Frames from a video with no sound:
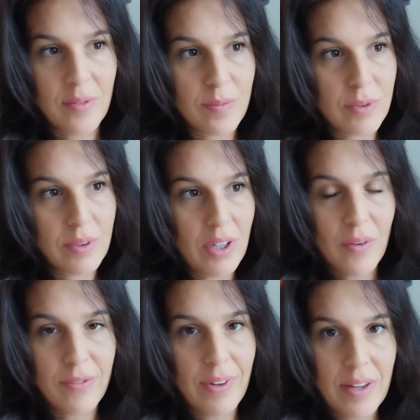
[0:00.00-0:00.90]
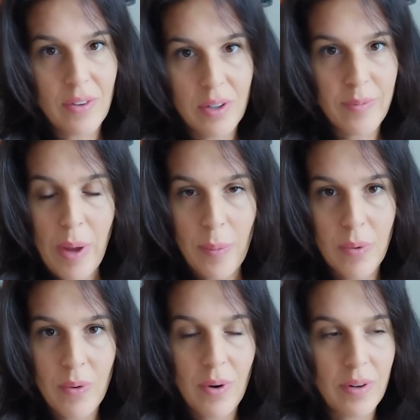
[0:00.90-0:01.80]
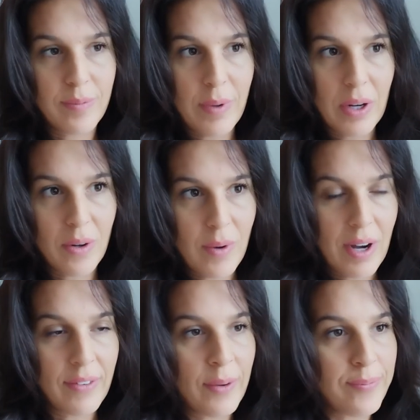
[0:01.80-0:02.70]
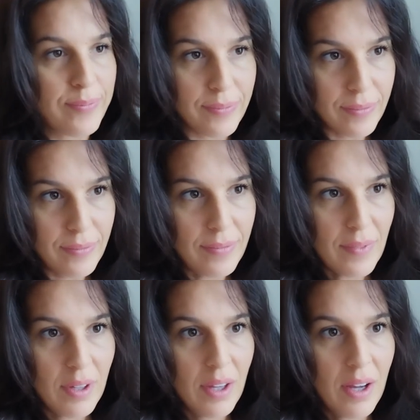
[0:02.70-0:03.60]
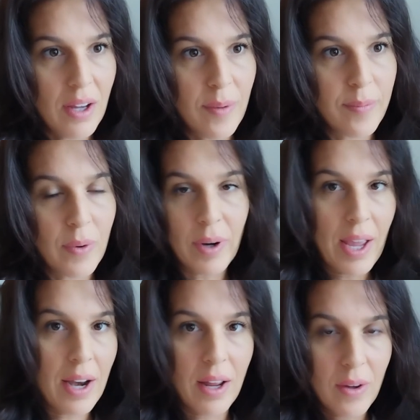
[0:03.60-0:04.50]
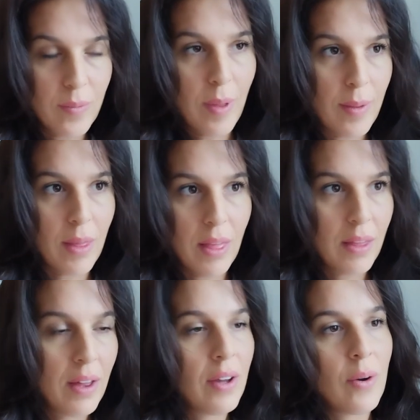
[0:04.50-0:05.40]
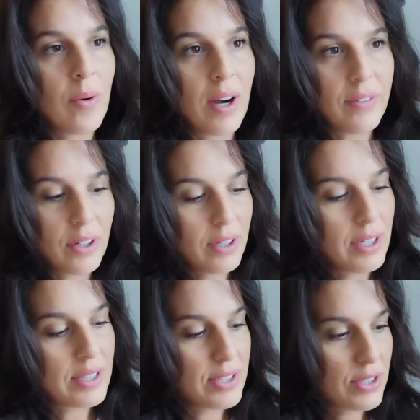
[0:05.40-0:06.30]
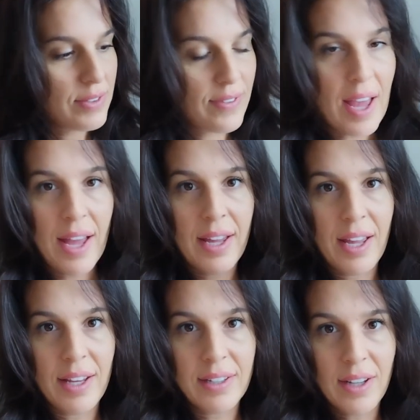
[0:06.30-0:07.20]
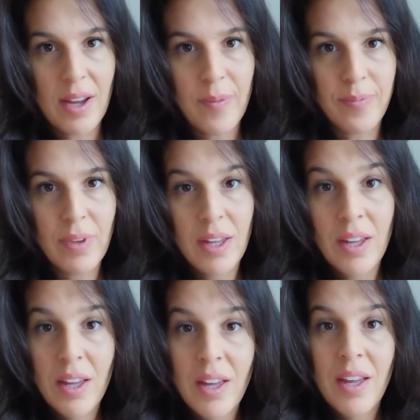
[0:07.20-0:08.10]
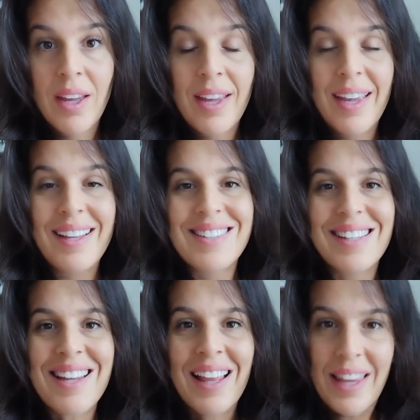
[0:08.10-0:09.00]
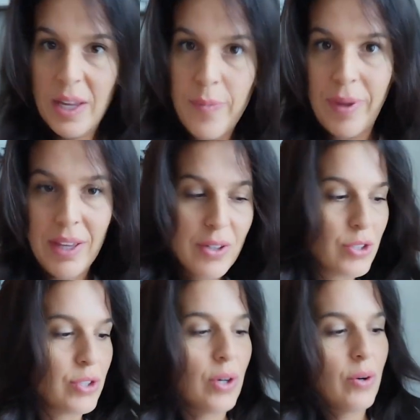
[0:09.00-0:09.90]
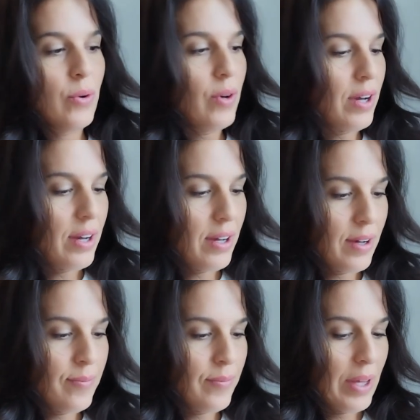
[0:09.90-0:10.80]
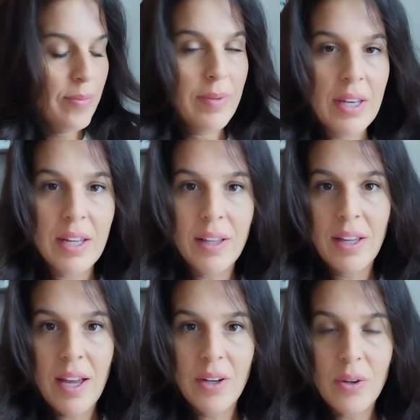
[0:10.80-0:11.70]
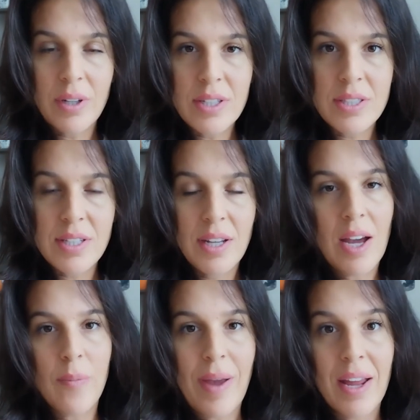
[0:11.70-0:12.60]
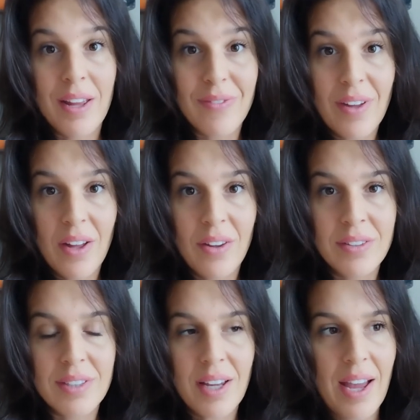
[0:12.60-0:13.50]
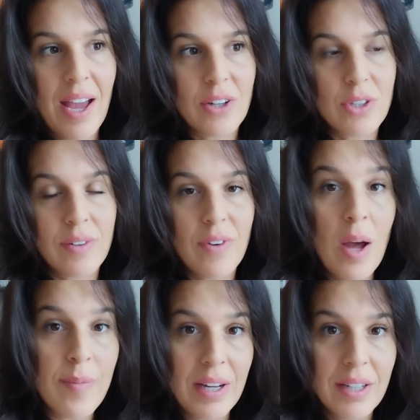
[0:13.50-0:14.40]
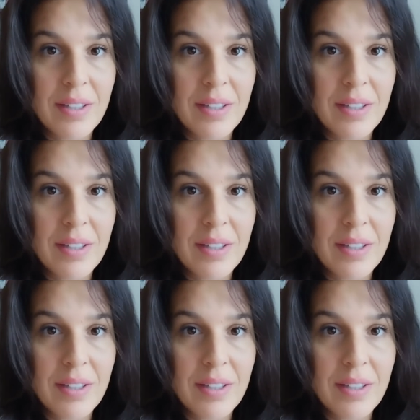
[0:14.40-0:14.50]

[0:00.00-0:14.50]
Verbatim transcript: you know, flavored popcorn, butter, whatever. Um, organic, blah, blah, whatever. It's just fat and um, it did not like me. So um, immediately I noticed how bad I felt. I actually vomited.